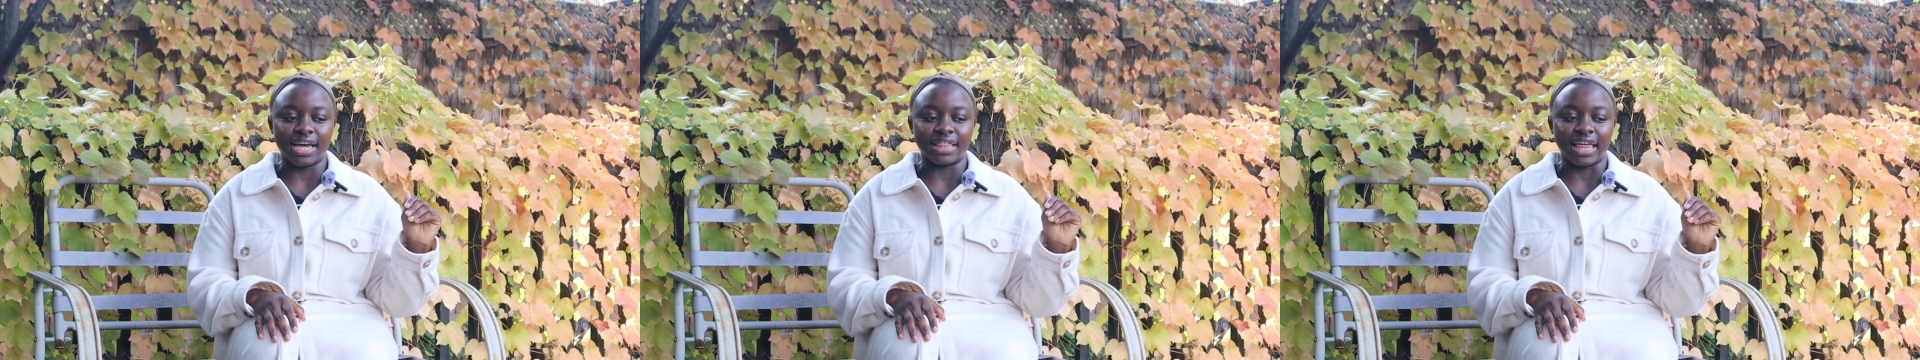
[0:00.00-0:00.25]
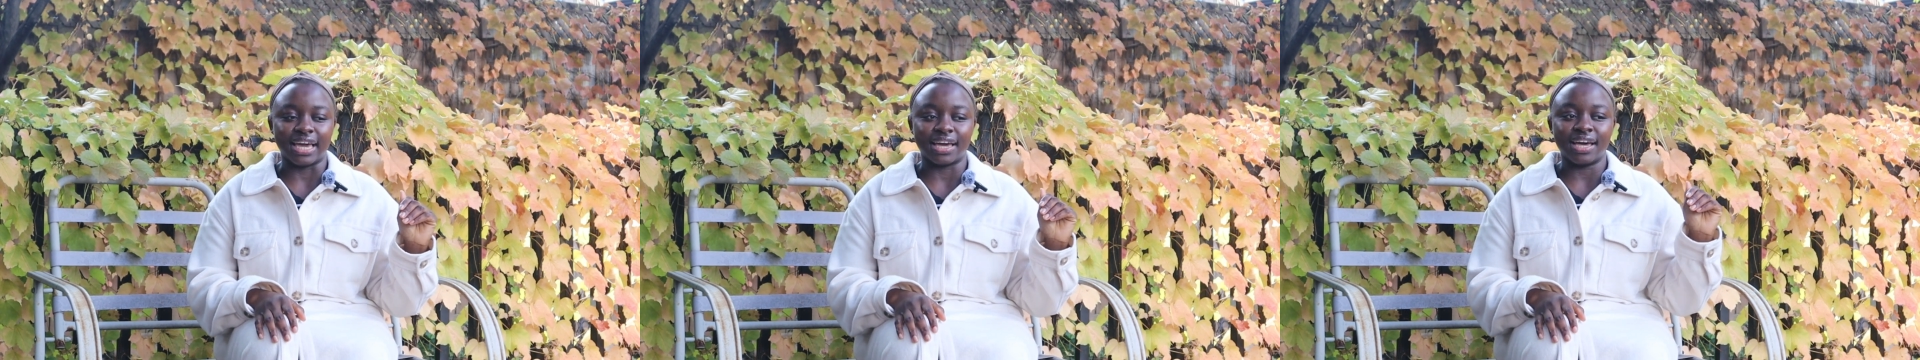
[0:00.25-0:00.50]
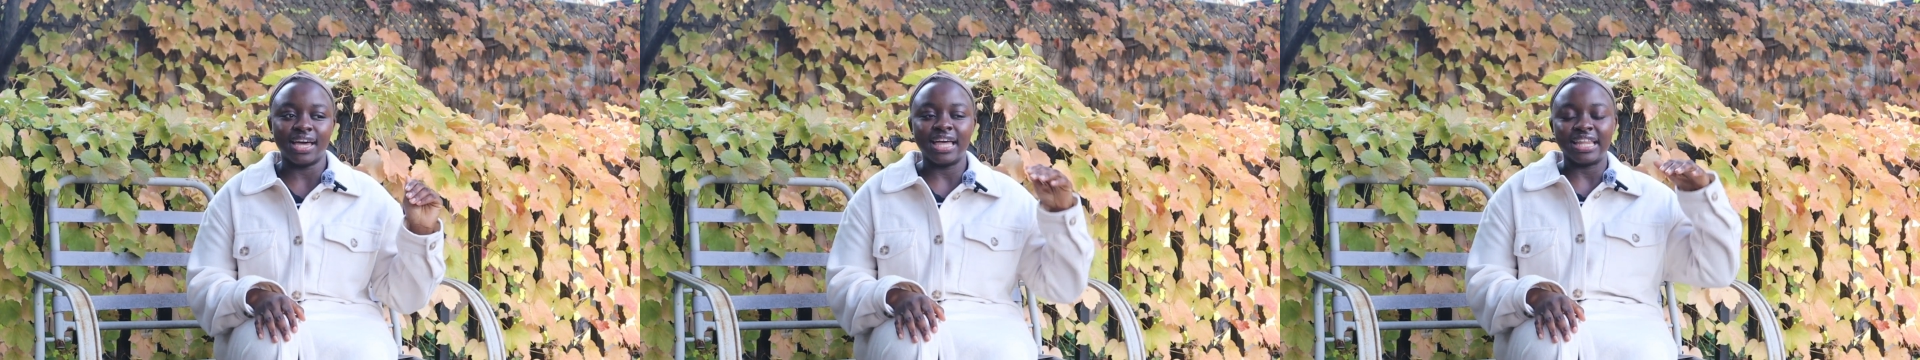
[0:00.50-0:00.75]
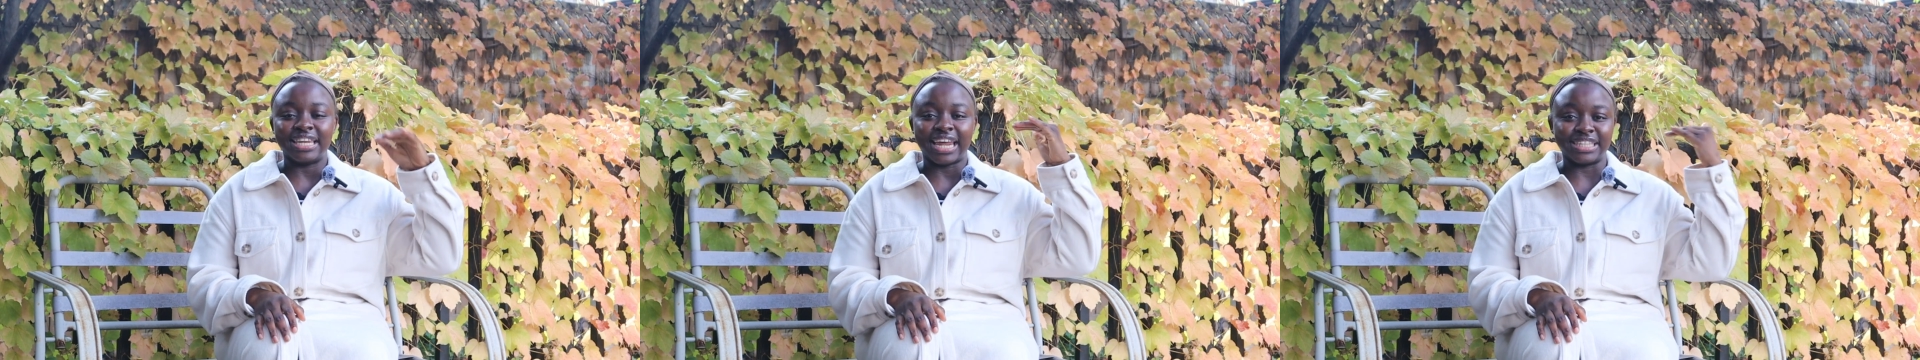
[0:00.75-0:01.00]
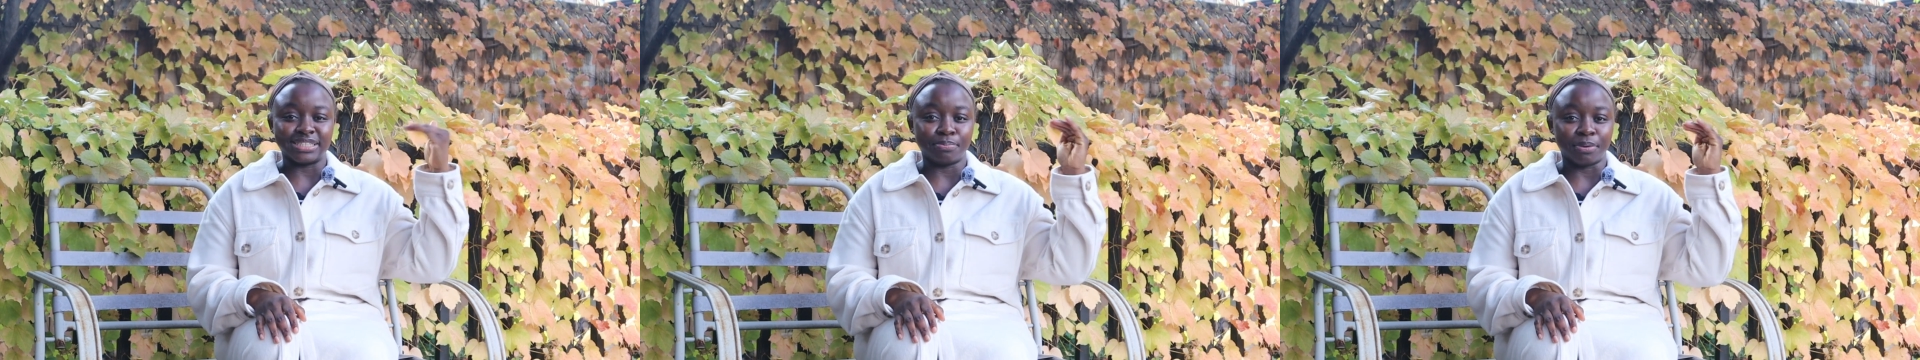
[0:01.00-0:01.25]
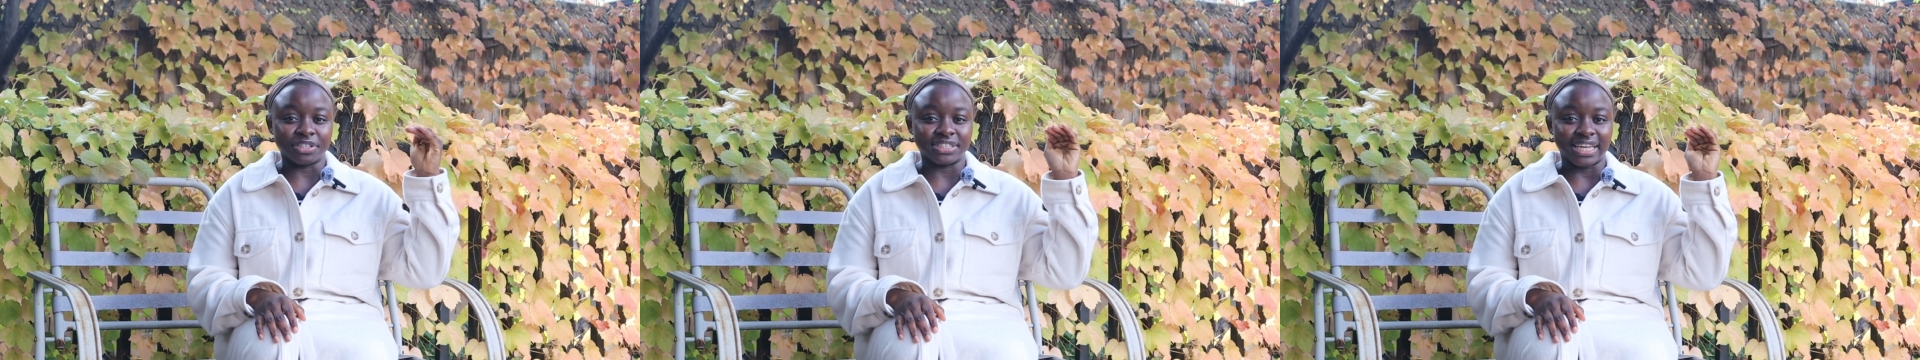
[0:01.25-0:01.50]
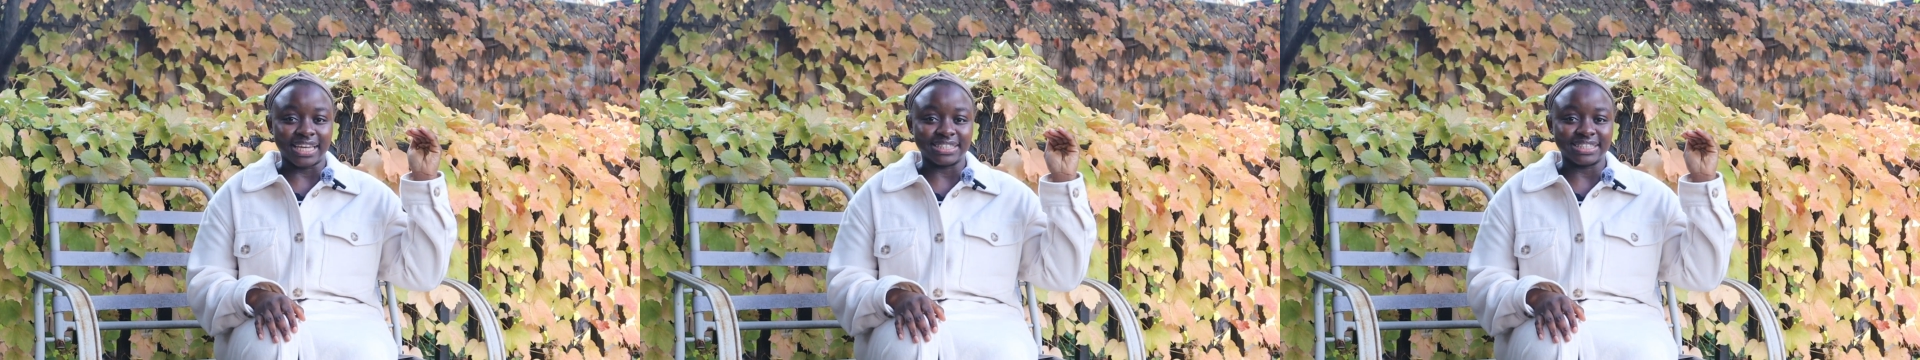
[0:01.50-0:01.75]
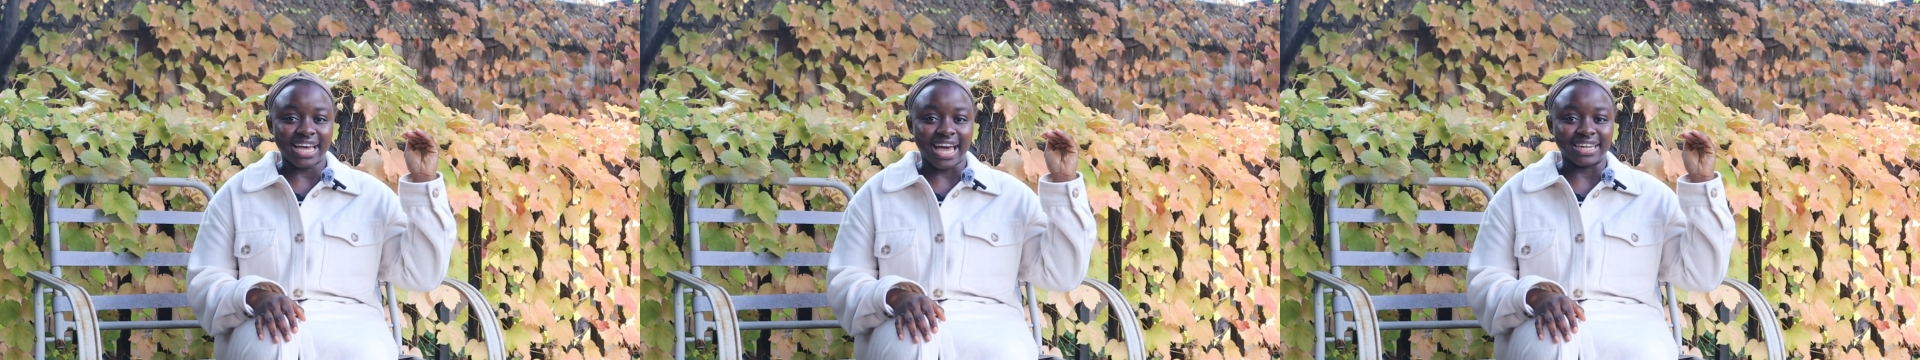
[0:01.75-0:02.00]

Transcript: like 90%